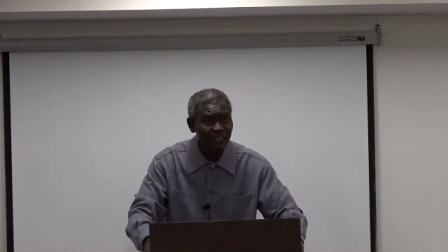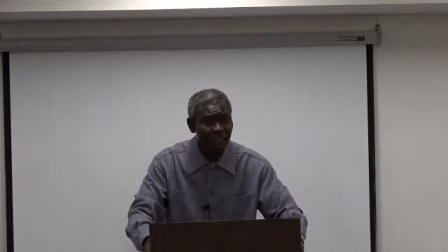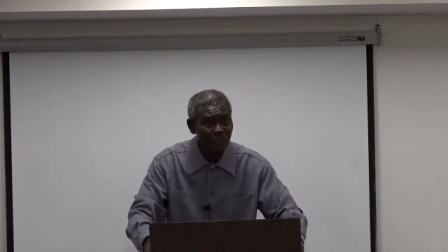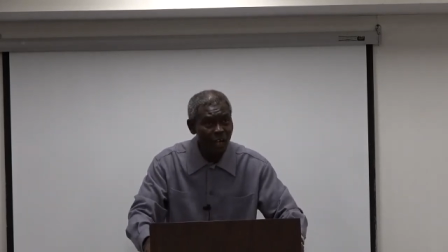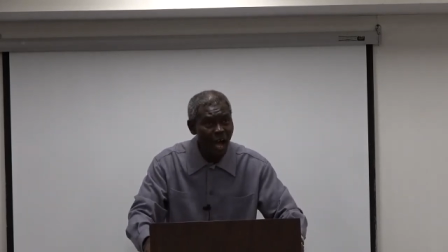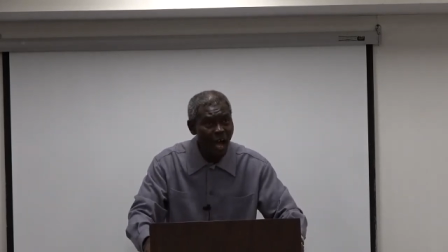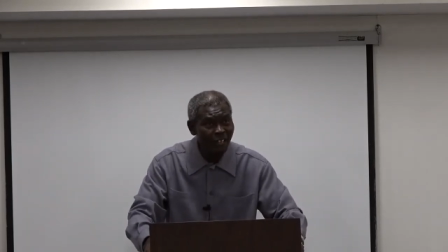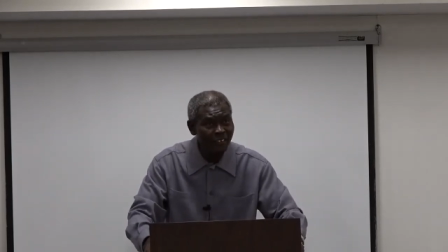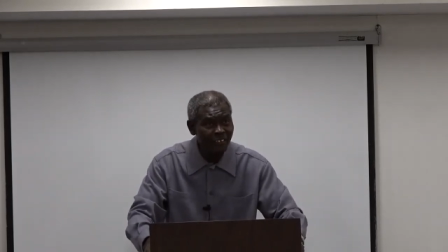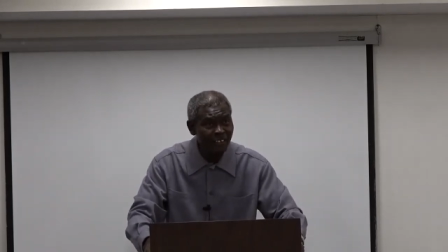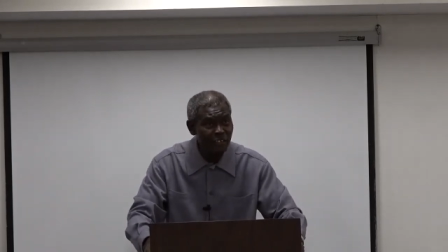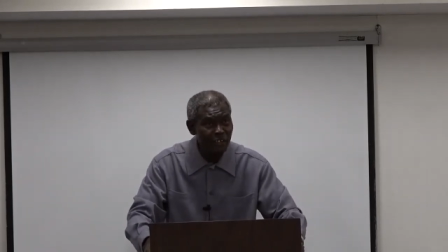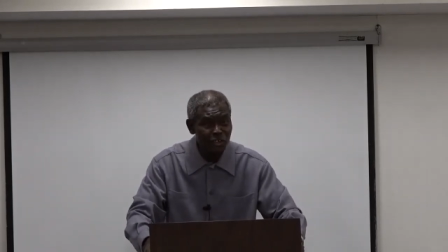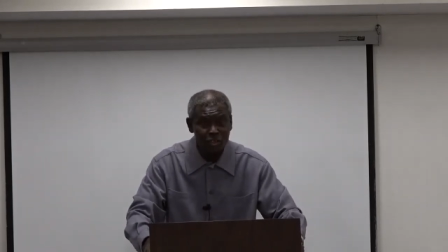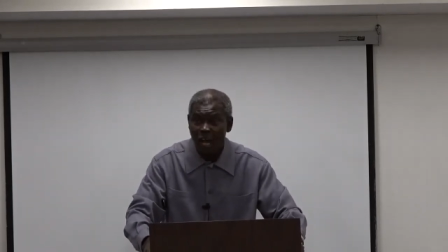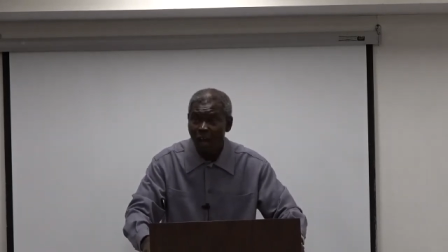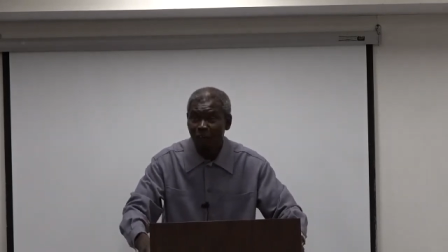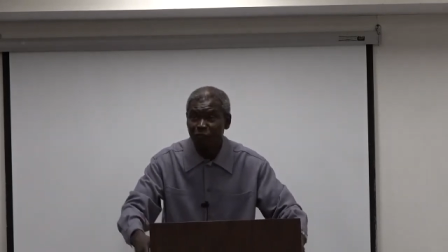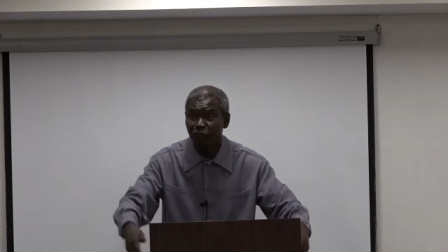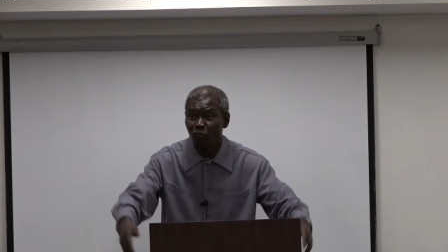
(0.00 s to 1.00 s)
notice
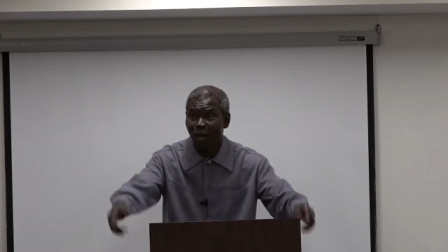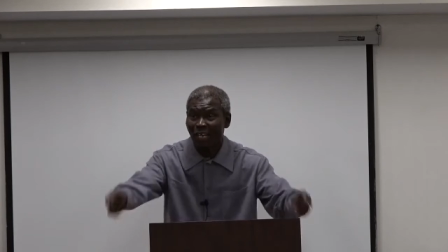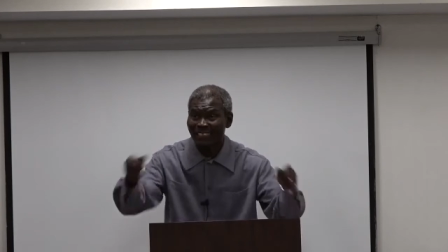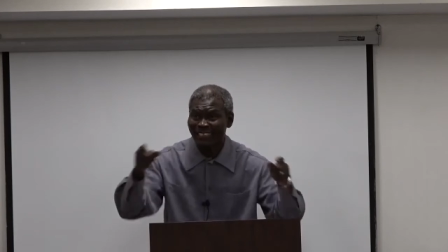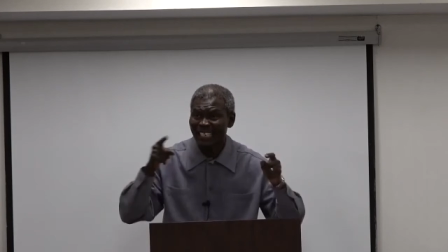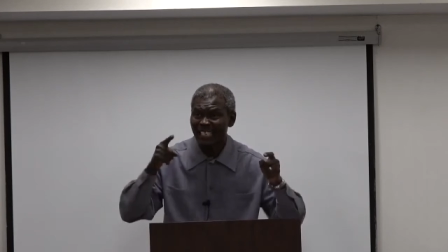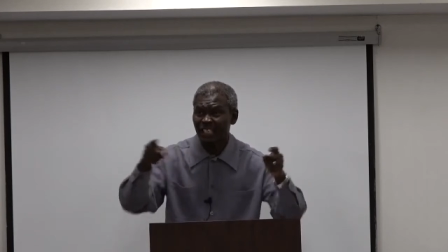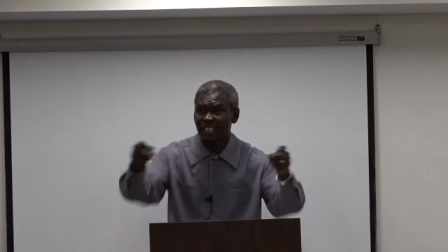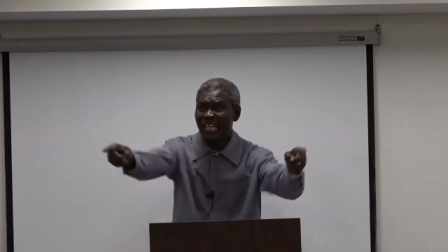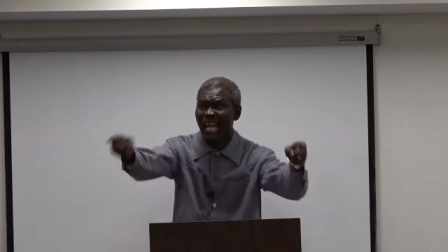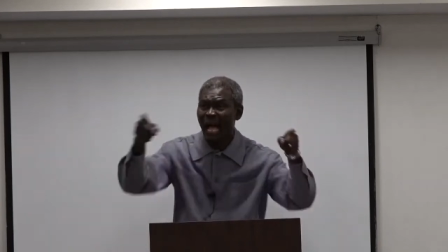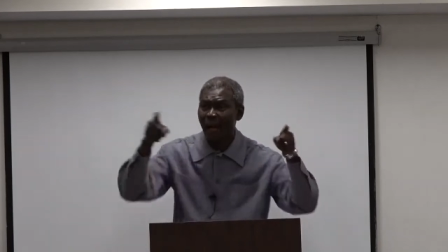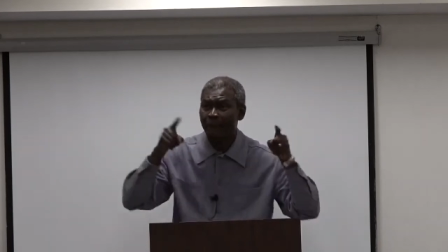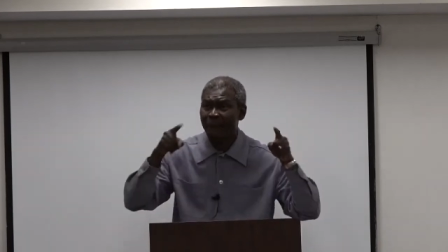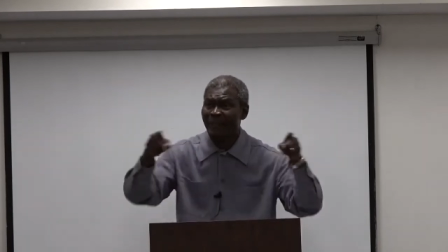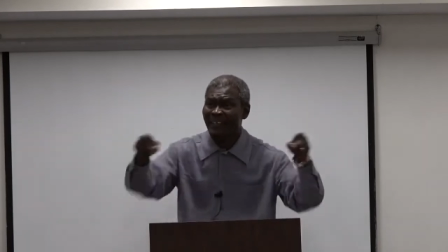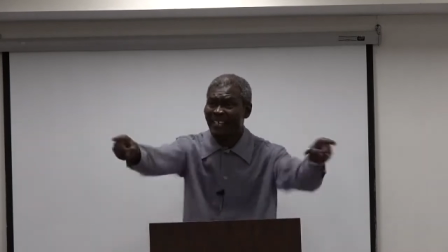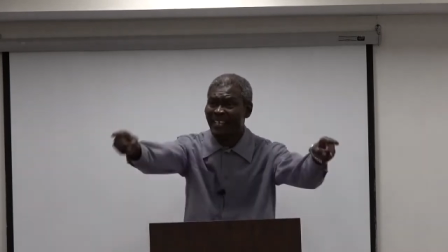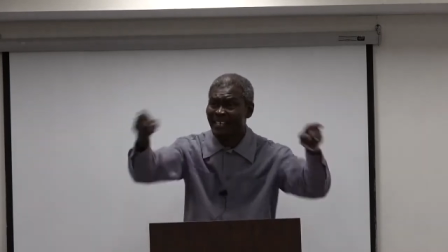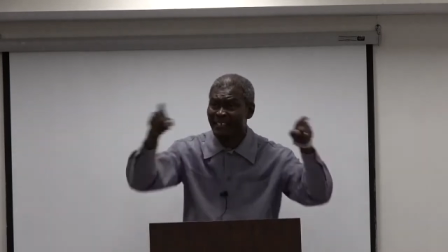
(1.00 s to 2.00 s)
of what is
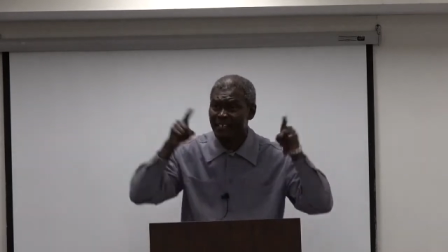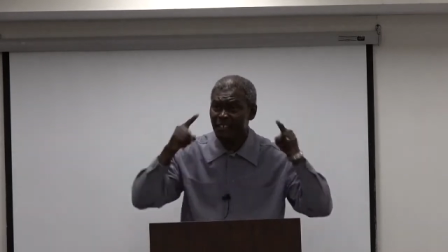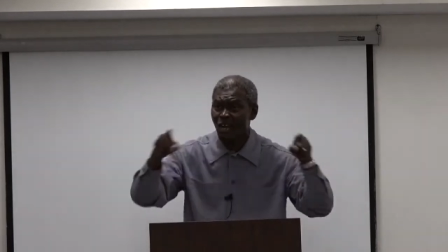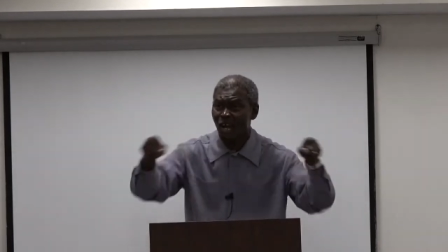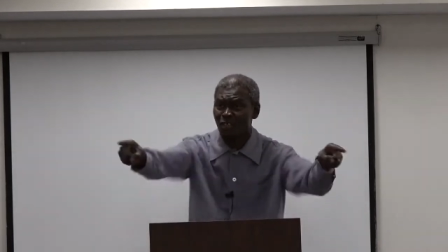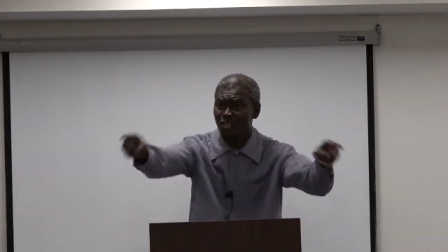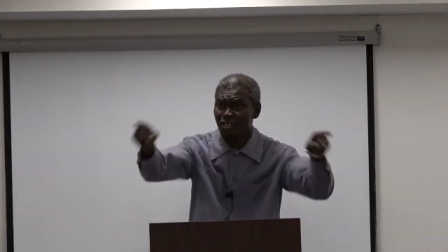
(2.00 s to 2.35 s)
happening in your